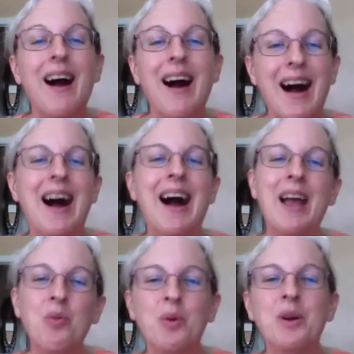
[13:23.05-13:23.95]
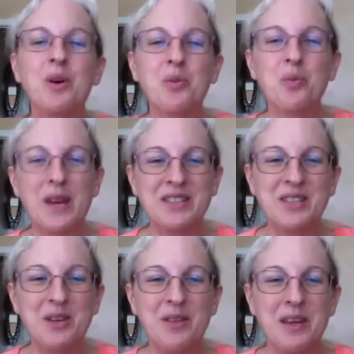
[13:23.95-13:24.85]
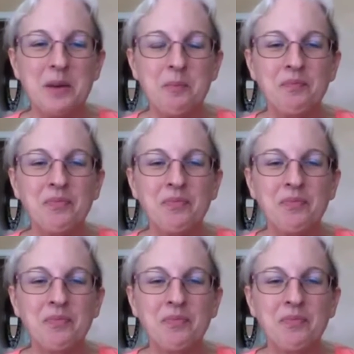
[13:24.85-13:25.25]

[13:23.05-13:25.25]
I will rescue them.